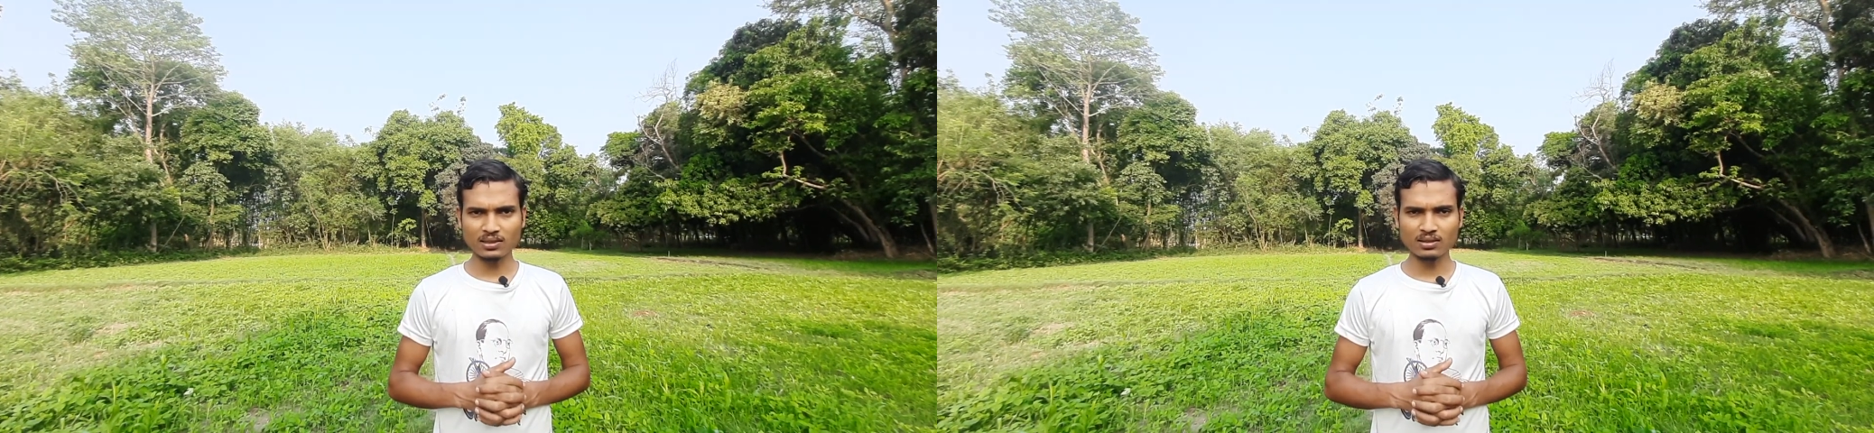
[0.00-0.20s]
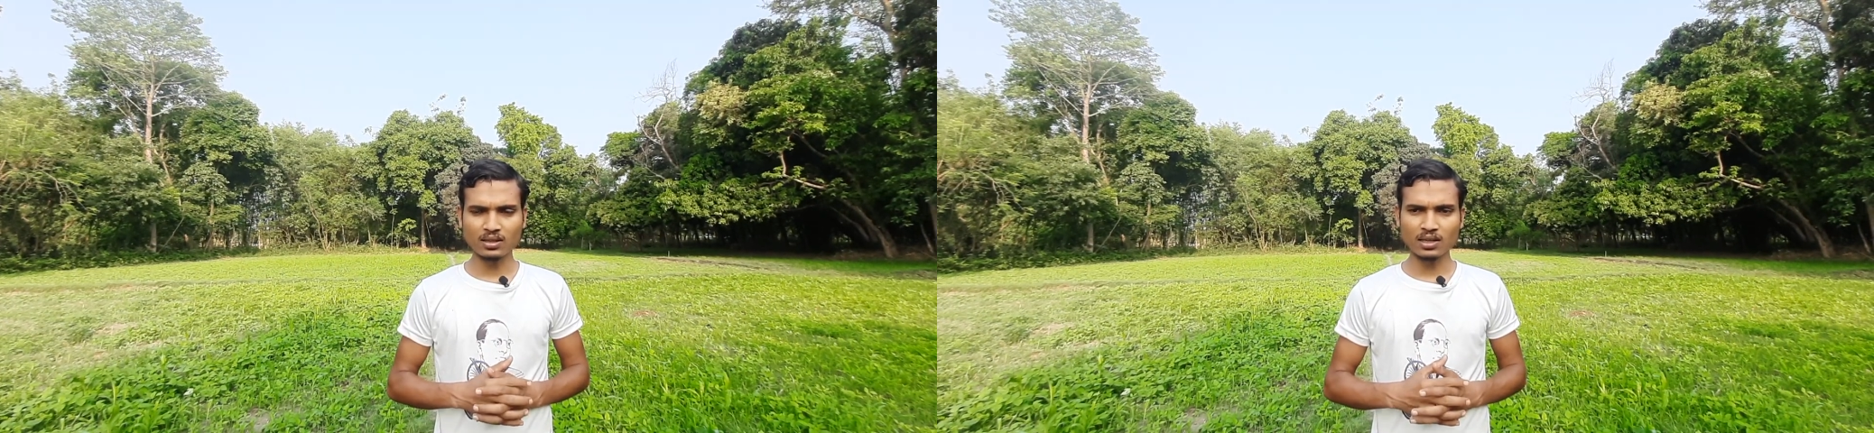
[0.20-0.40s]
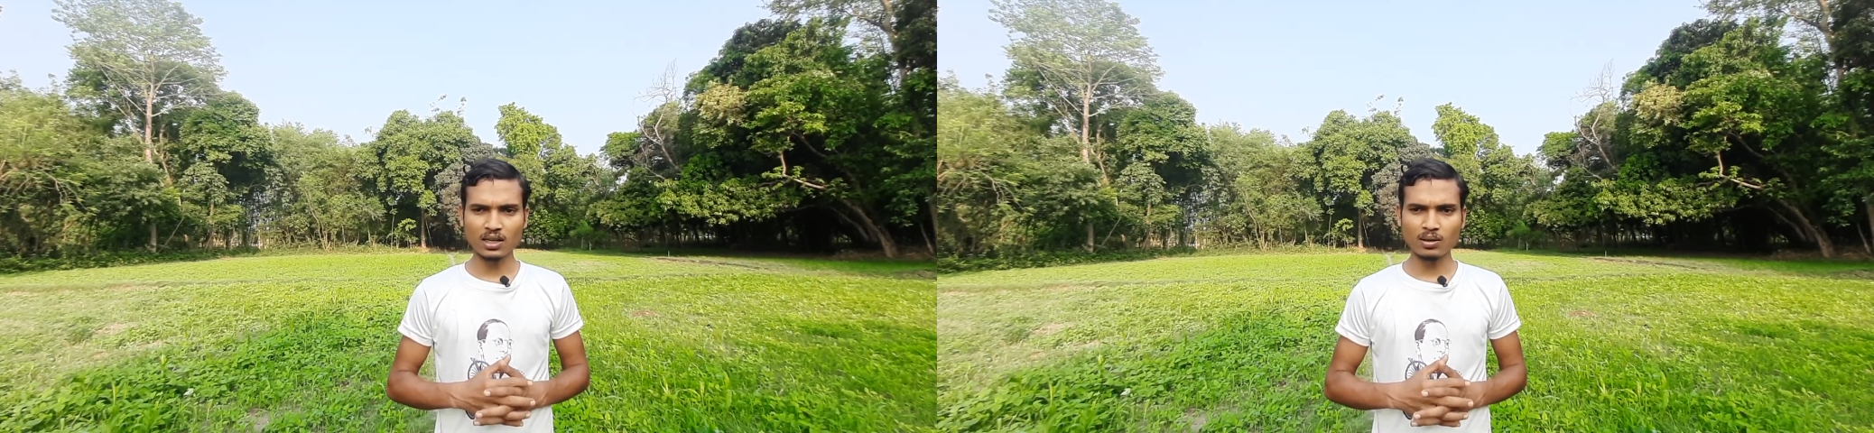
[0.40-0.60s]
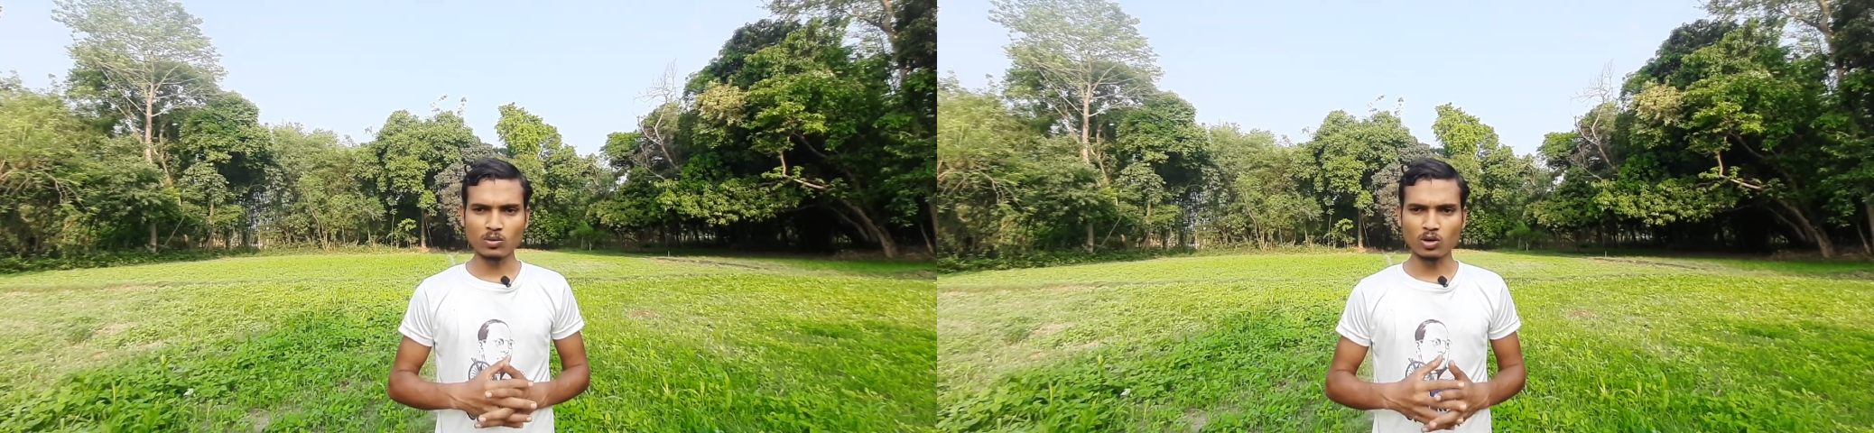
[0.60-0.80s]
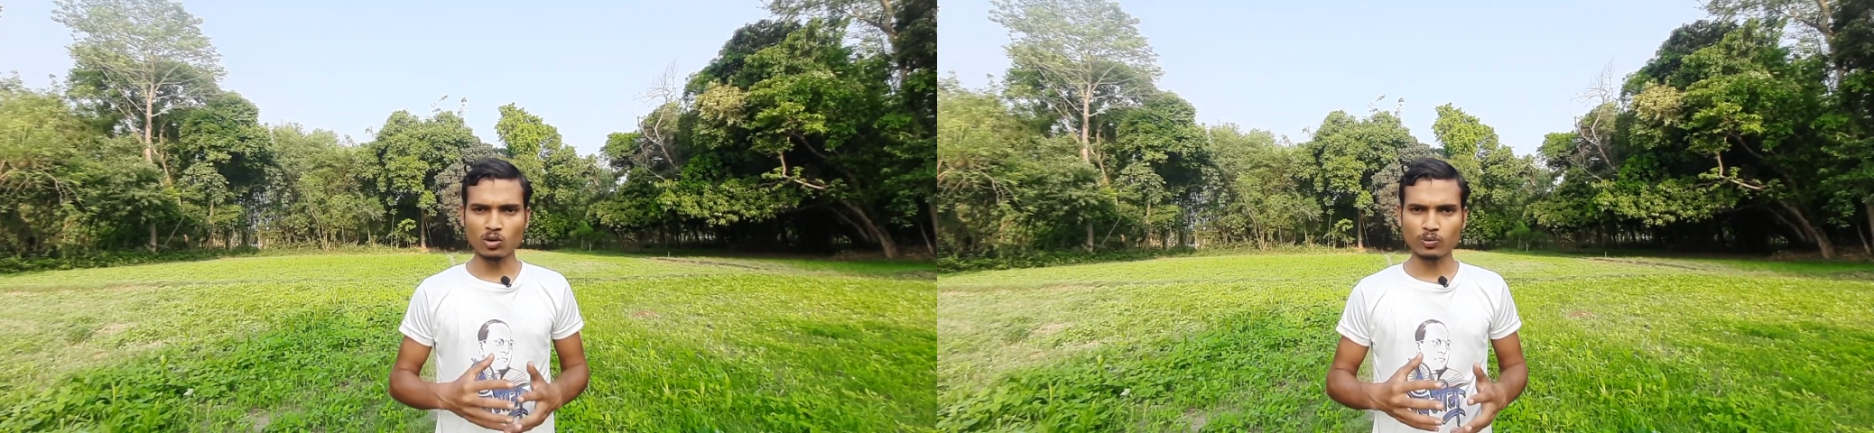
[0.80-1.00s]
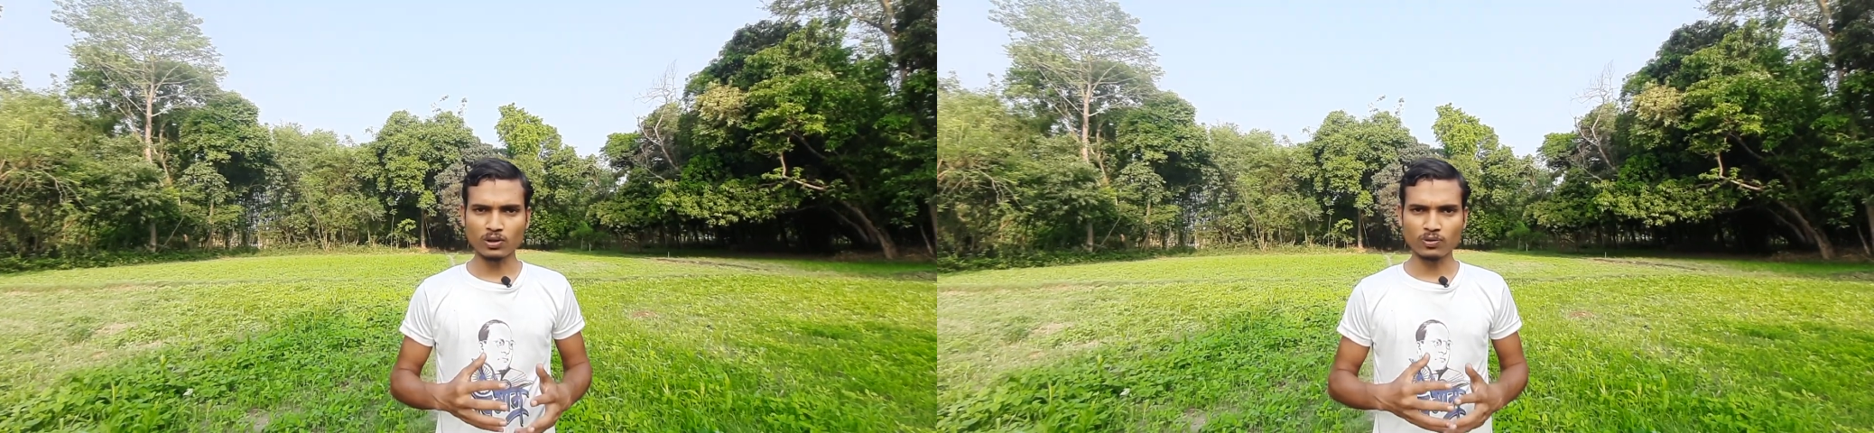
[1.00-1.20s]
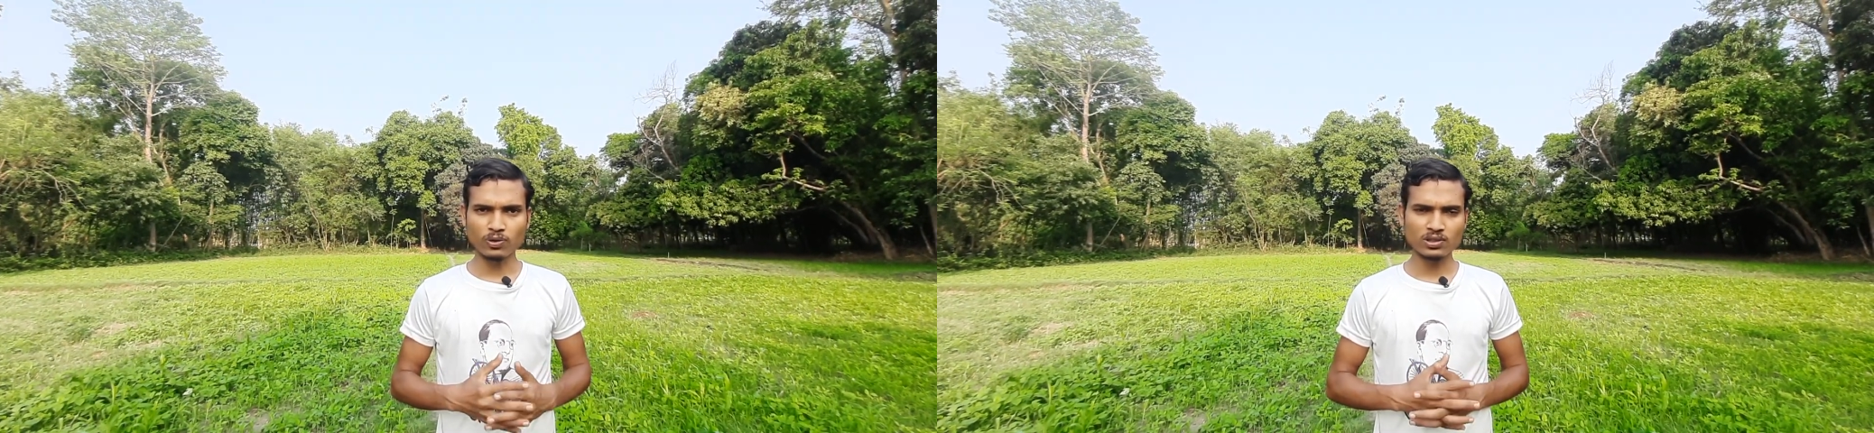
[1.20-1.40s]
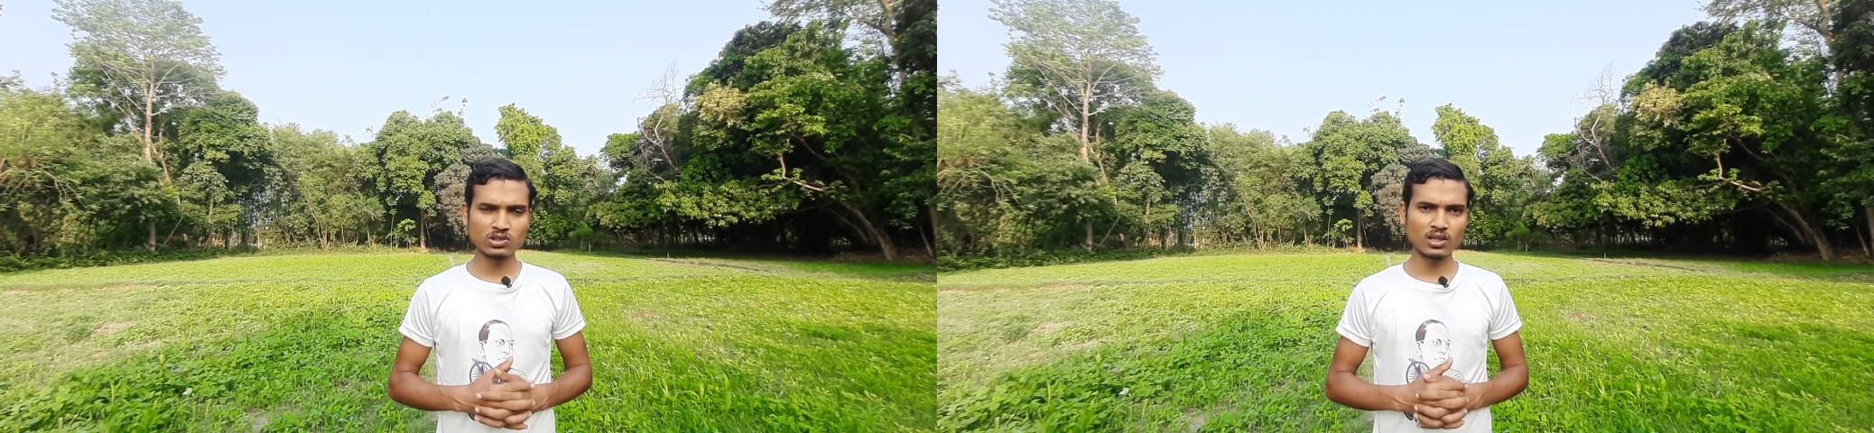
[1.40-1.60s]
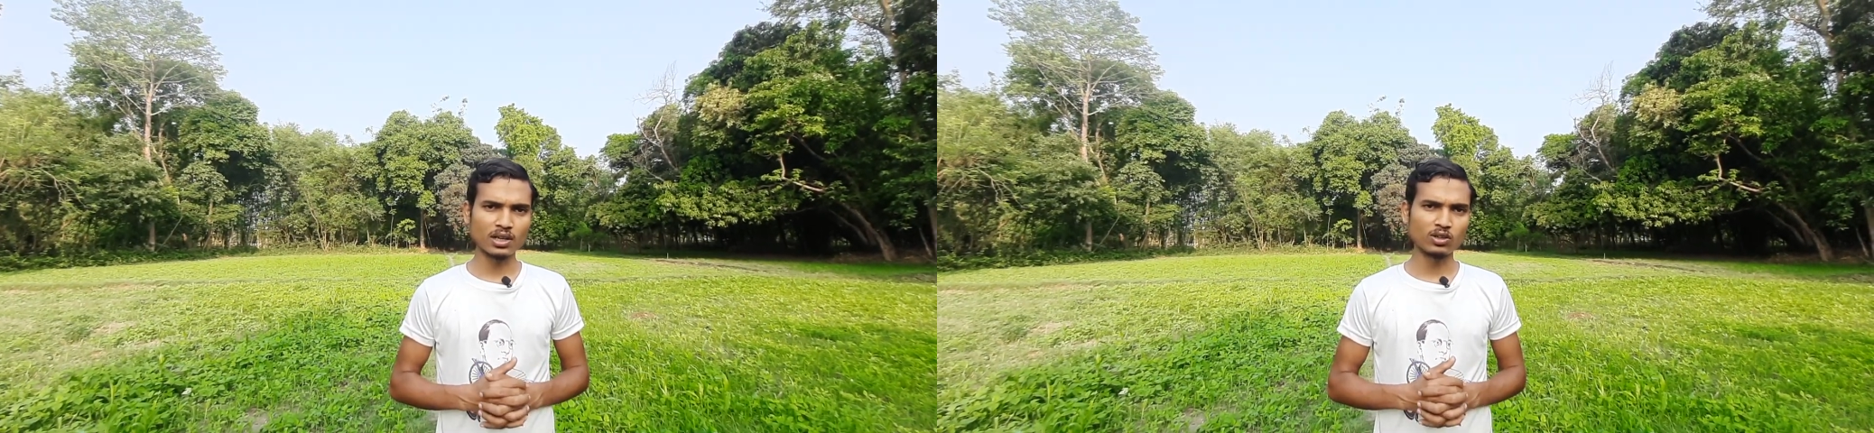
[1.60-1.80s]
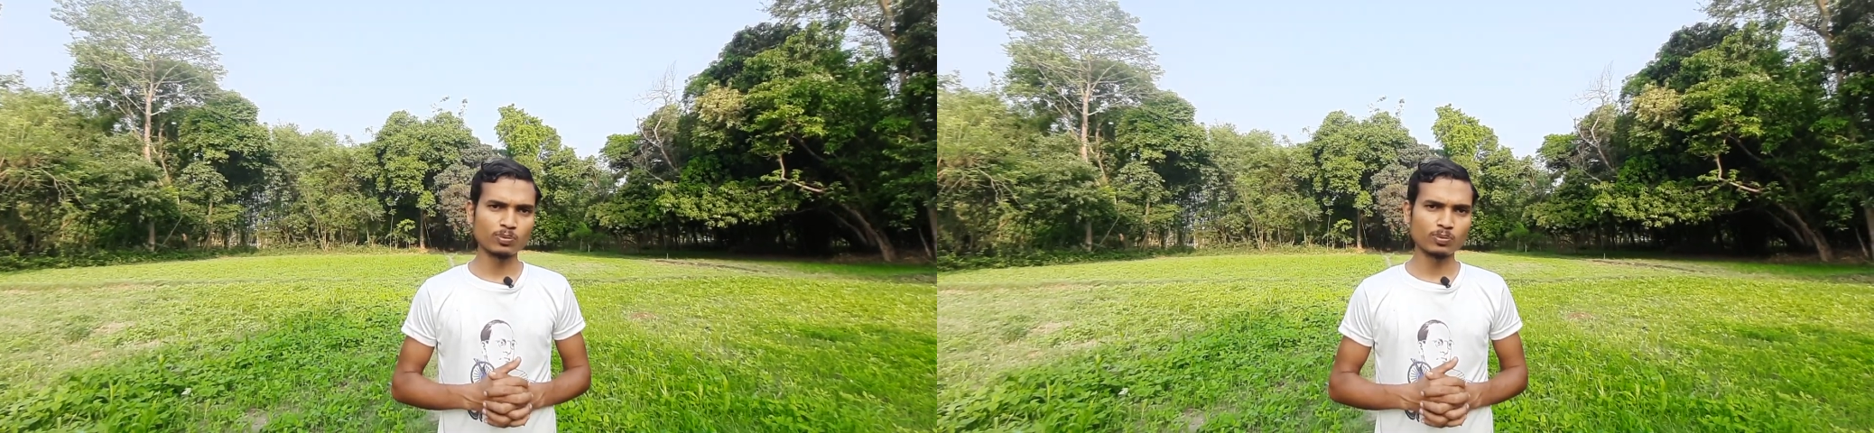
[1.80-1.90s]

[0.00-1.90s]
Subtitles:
the name of the first kind of